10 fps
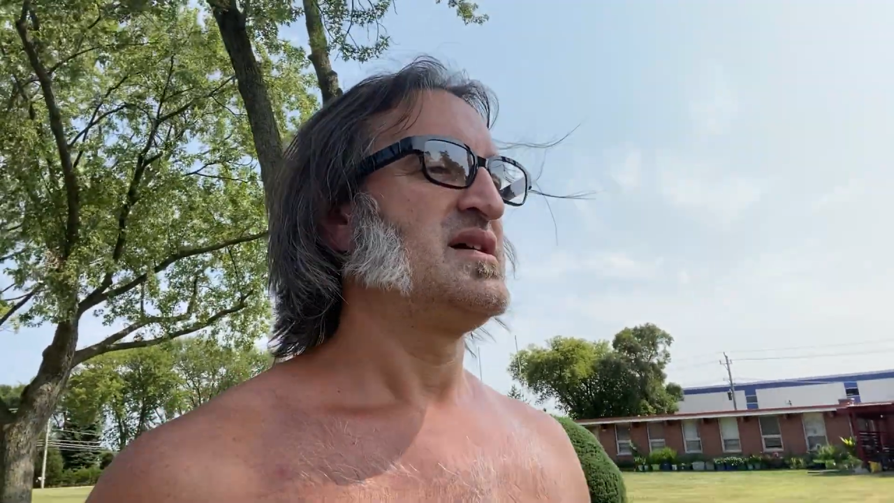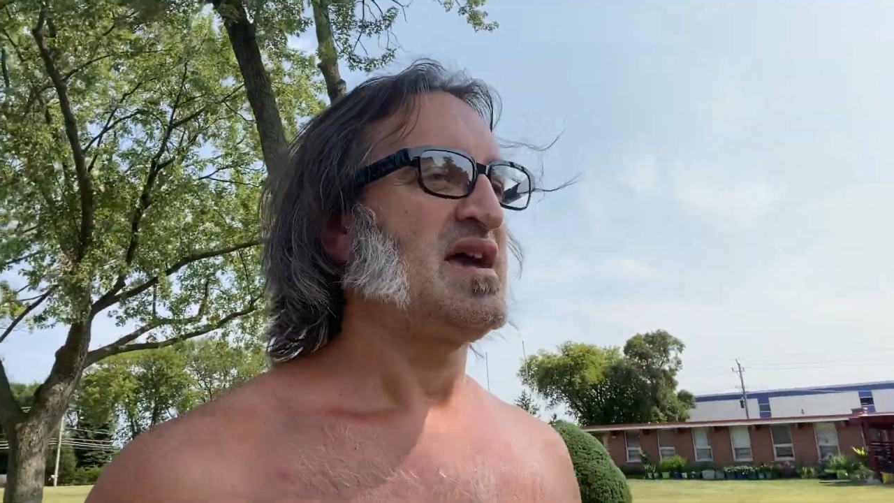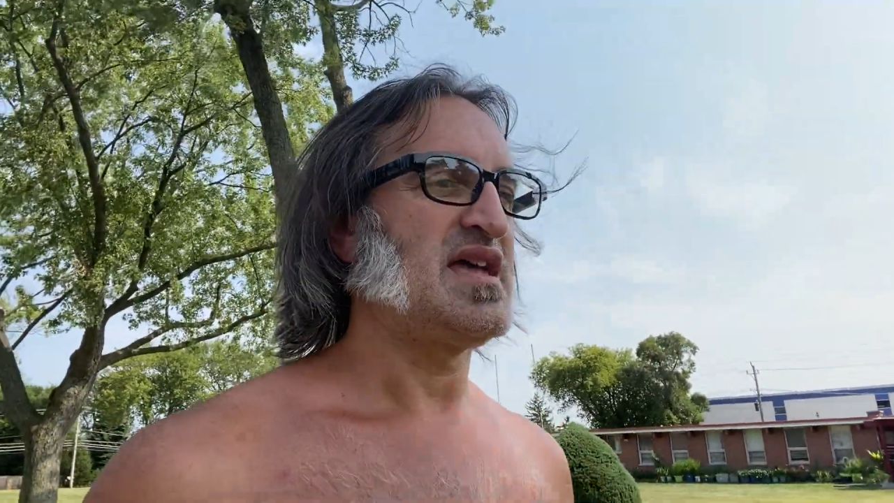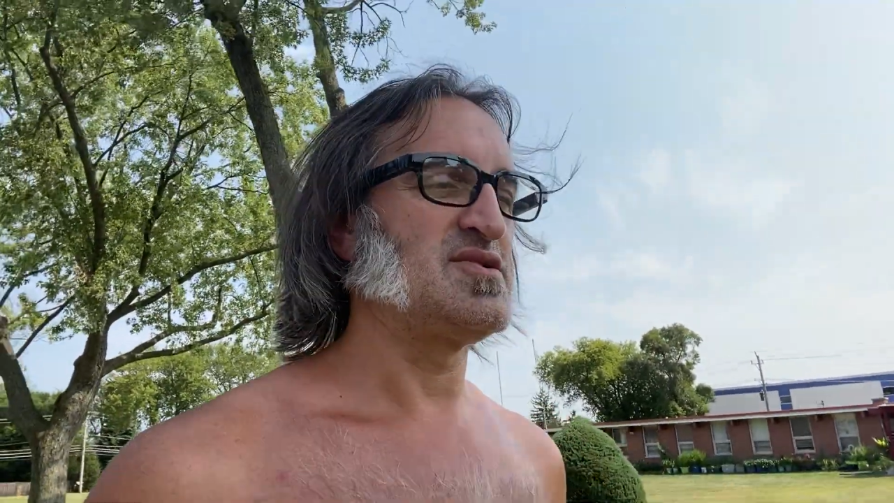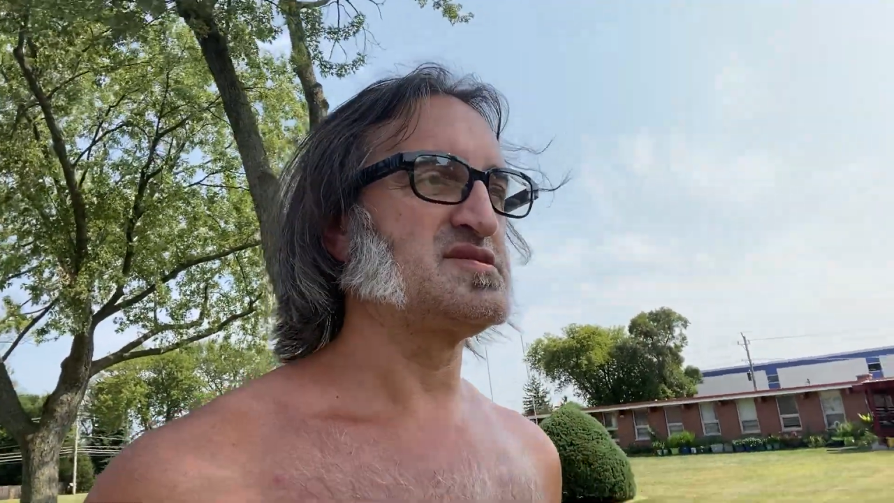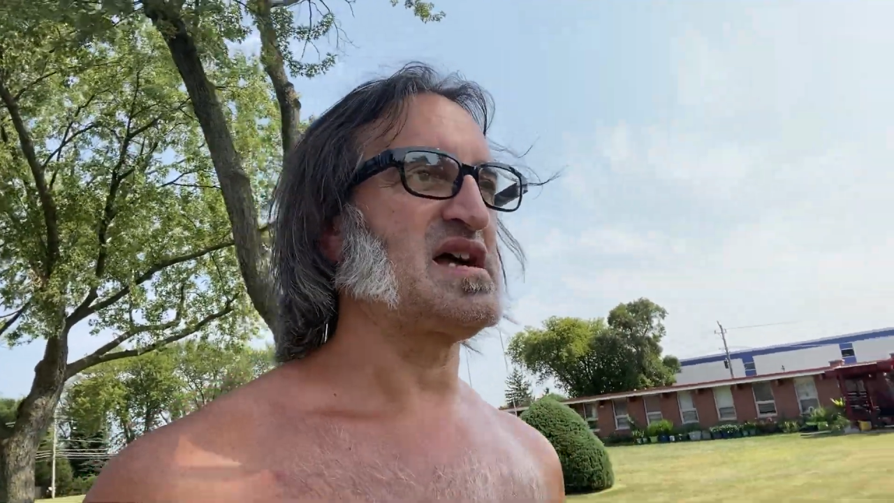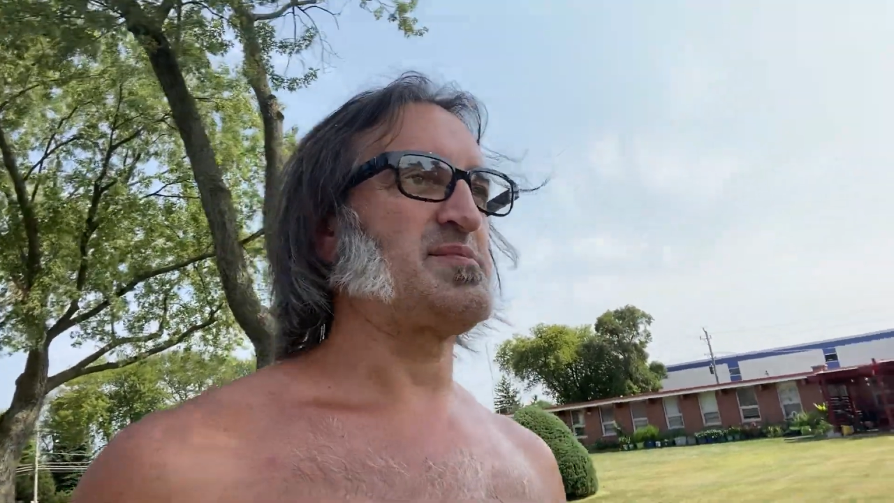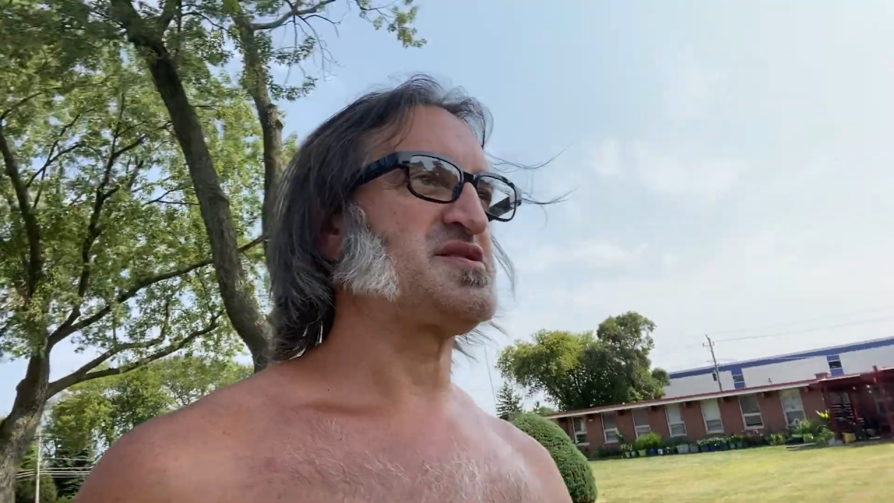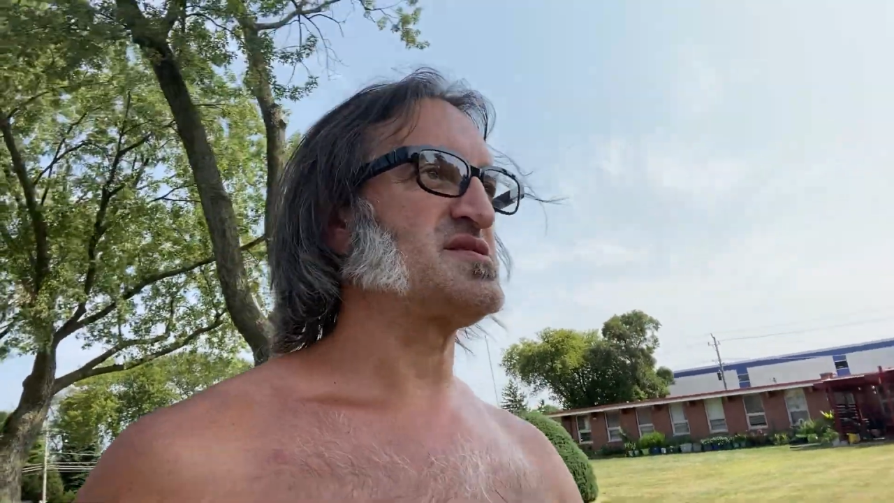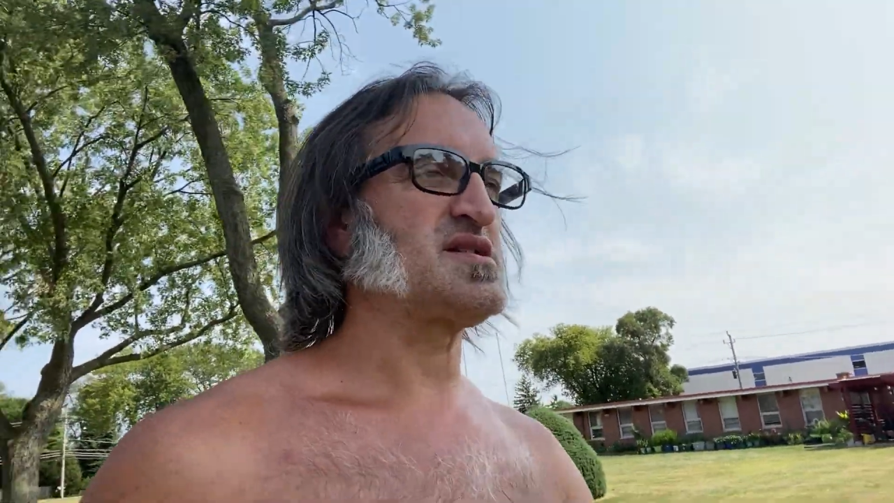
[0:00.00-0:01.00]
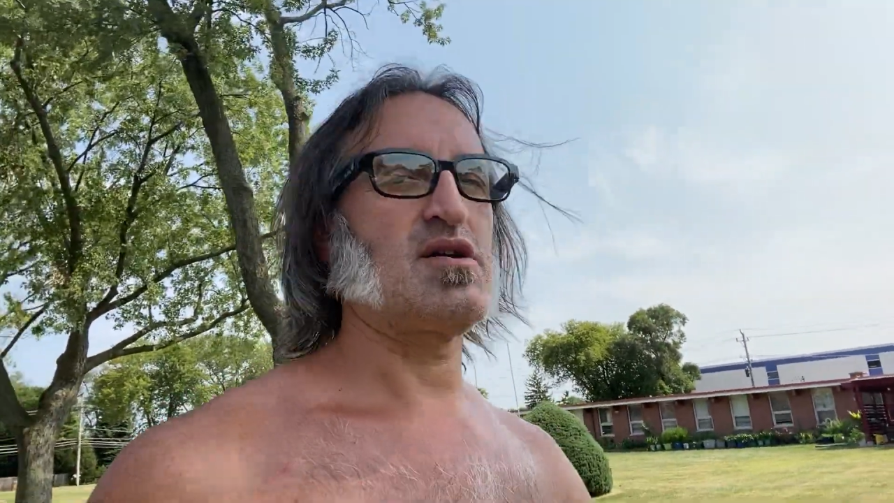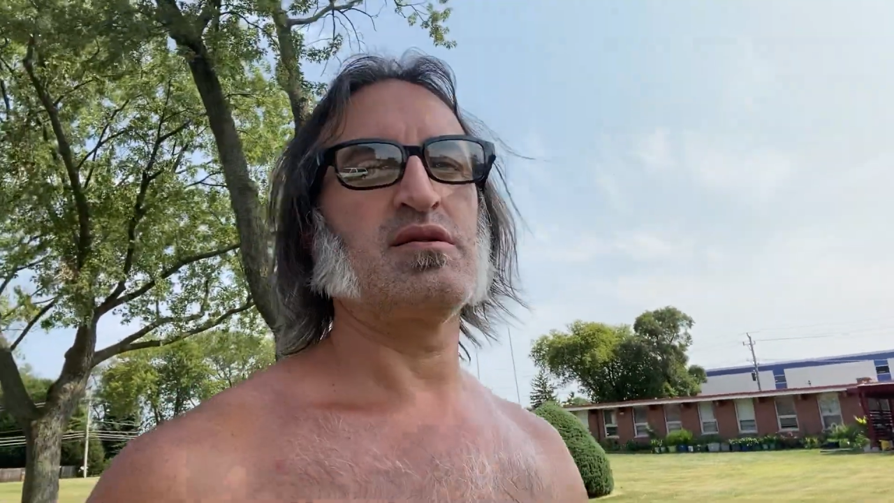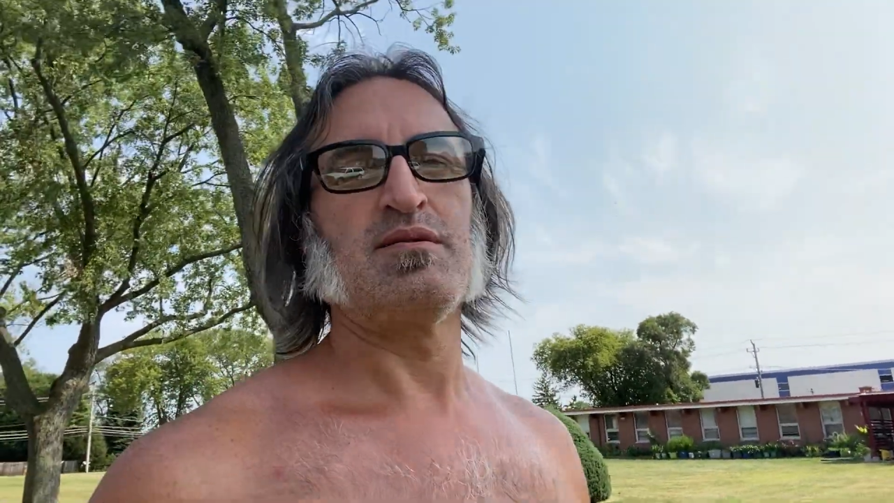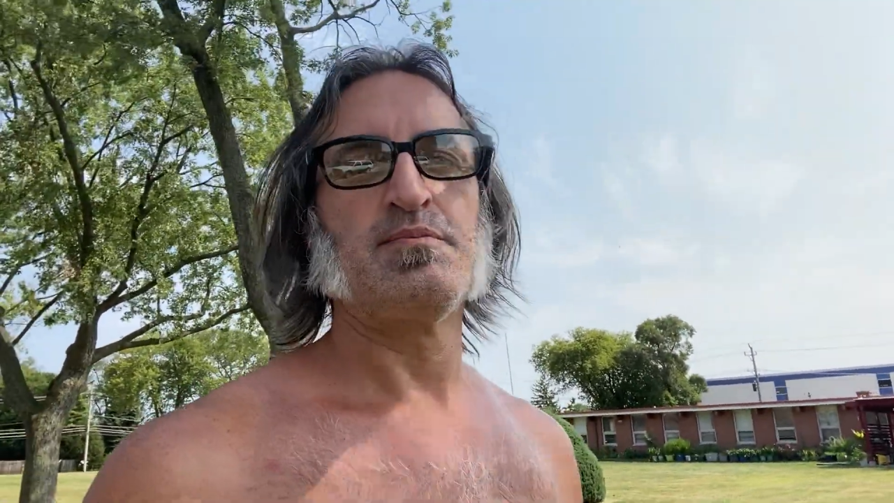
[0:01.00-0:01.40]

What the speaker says: And those options aren't